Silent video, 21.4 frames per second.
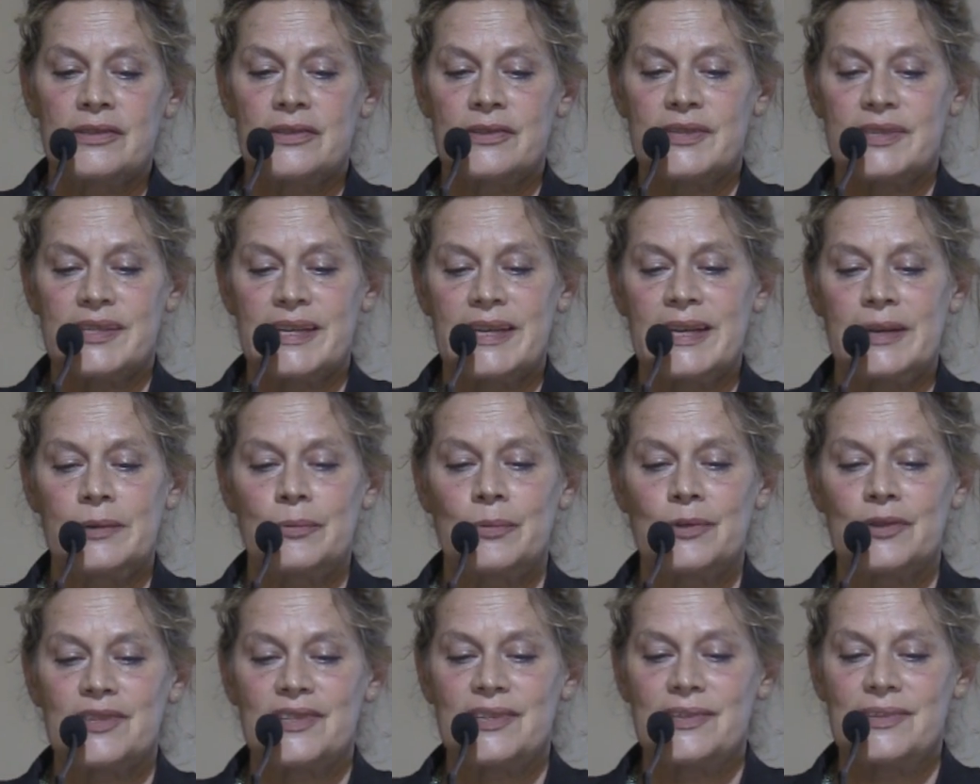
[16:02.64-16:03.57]
to see
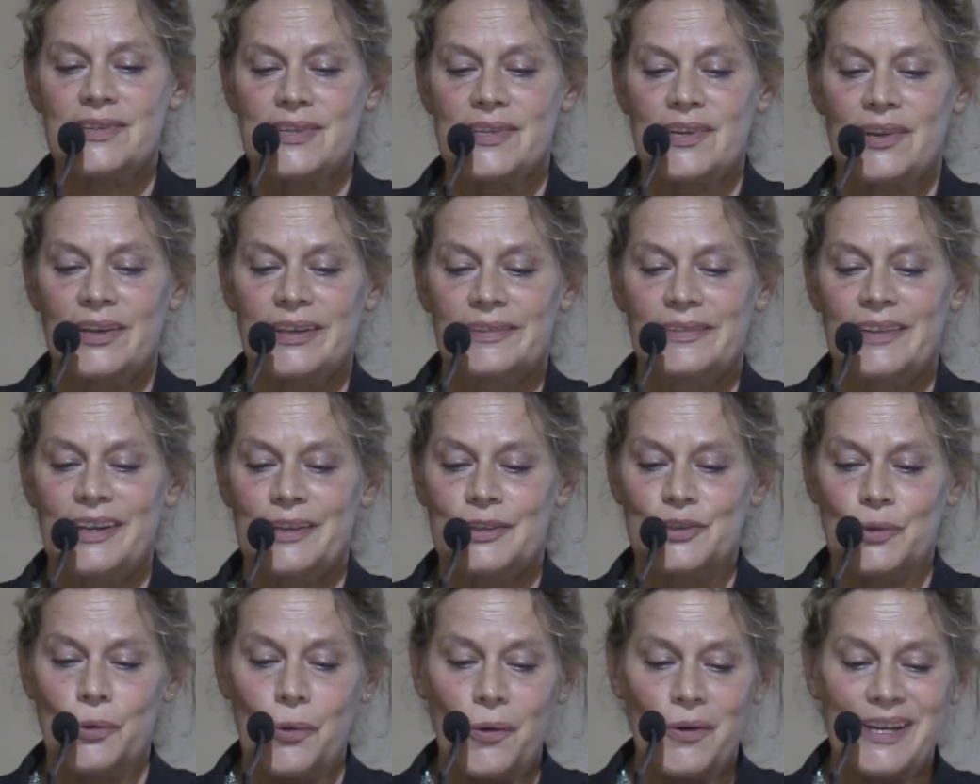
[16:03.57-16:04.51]
what's inside their
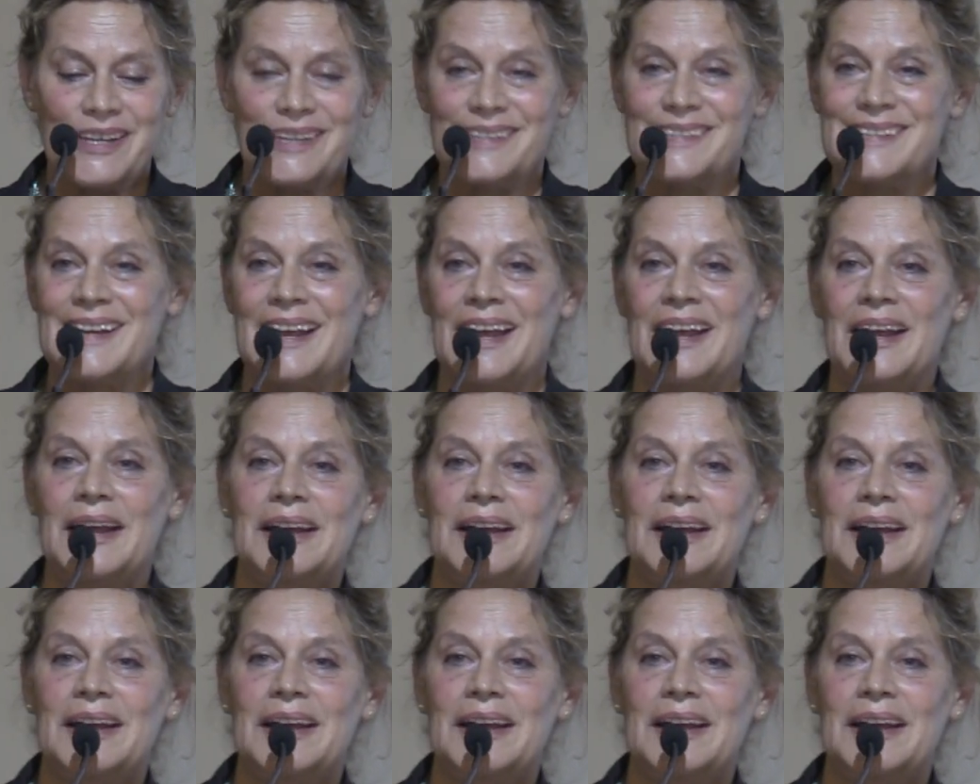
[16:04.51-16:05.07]
toys